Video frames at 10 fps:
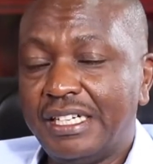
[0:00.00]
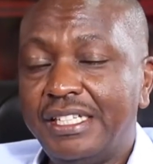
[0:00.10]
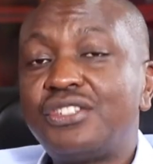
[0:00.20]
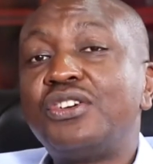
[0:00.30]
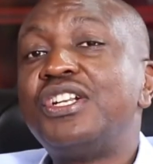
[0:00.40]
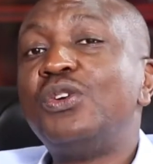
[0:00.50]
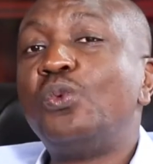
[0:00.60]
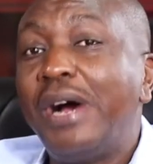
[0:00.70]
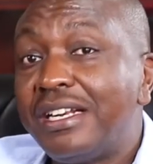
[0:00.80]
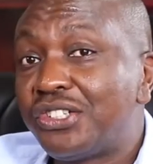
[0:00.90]
It is only
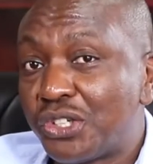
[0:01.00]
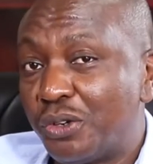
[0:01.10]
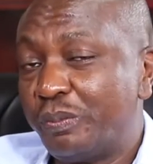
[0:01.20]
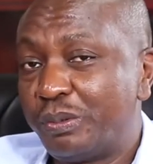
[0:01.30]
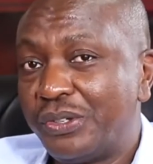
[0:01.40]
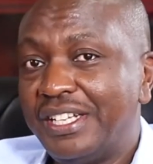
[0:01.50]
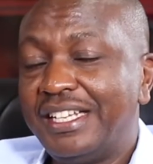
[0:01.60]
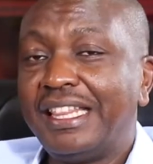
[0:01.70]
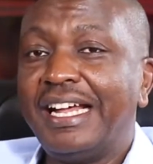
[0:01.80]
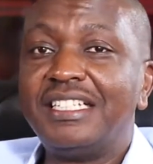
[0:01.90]
one shop
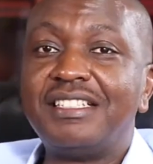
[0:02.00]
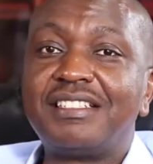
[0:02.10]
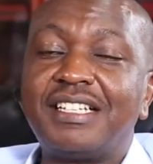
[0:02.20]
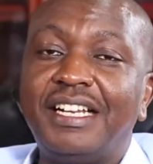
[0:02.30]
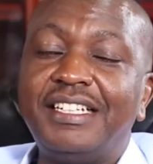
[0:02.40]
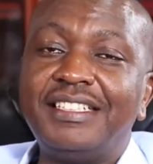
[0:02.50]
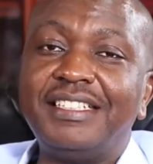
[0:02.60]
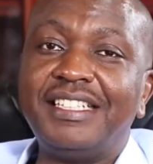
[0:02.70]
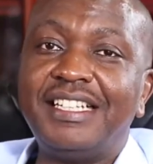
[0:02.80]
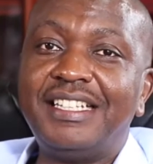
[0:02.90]
that is selling
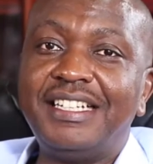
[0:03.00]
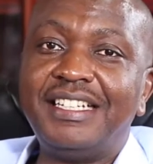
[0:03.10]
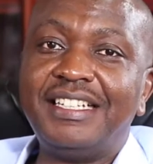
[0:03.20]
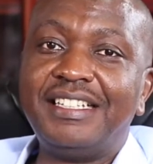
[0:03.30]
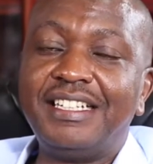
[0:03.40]
the,